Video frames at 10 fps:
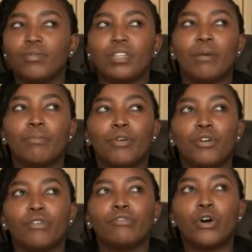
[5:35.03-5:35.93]
they are
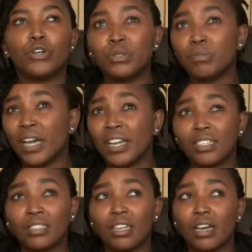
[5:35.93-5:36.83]
more of
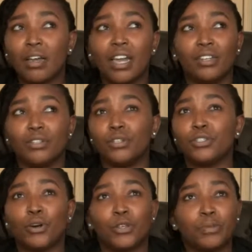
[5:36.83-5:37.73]
hospice and
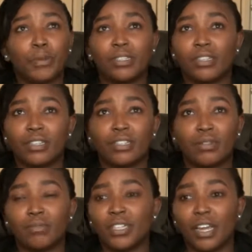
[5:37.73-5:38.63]
not hospice at the
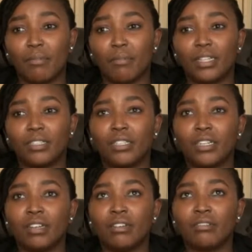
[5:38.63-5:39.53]
same time, but
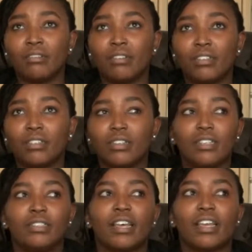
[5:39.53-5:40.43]

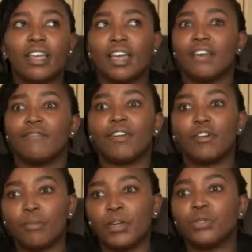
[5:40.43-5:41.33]
it's a care
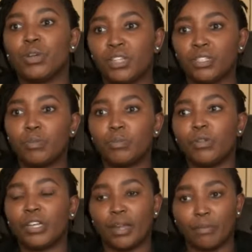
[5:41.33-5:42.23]
environment where these
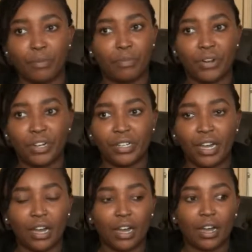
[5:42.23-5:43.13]
people can be
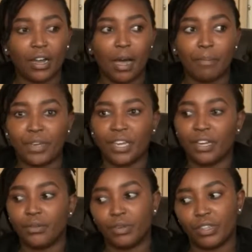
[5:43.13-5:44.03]
brought up
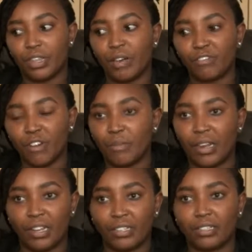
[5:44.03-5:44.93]
in with their
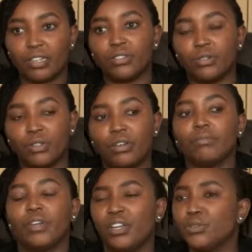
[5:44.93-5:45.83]
families next to
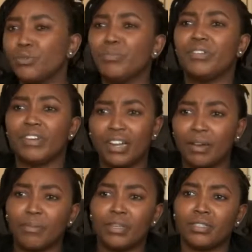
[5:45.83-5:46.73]
them, it will be
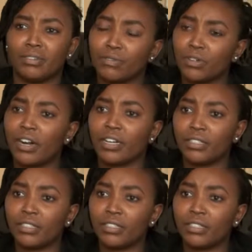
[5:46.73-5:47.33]
really amazing for